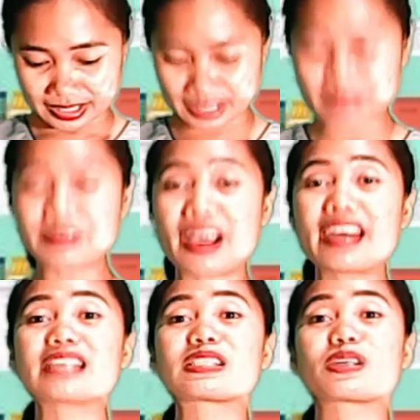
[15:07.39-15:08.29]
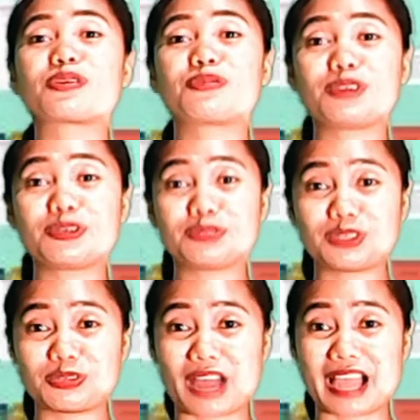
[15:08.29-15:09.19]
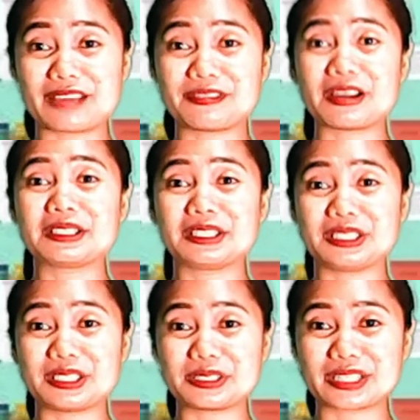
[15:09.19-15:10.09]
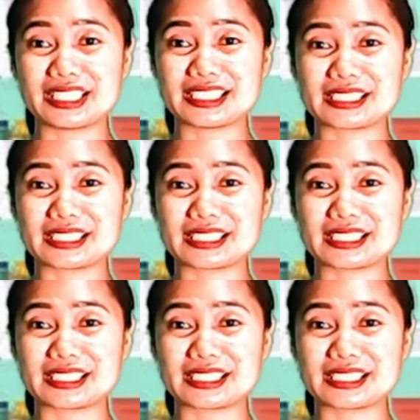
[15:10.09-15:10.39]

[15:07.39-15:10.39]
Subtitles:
given as 55 degrees.